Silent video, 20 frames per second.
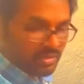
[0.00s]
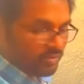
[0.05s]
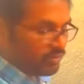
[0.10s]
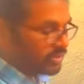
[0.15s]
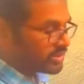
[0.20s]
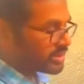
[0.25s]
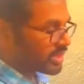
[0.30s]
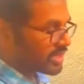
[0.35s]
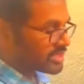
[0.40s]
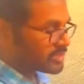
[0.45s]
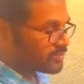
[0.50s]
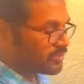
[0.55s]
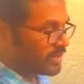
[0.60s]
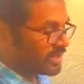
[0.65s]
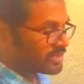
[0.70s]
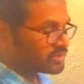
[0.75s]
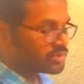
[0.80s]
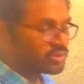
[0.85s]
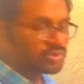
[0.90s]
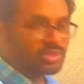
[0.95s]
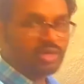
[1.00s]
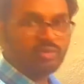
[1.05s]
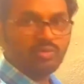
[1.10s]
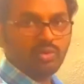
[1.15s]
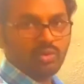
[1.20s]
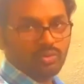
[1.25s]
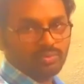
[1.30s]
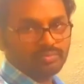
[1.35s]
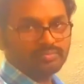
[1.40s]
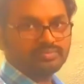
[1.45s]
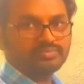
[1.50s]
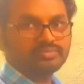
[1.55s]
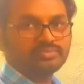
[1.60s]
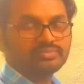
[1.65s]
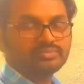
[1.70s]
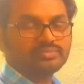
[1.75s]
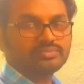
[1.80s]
with respect to the O.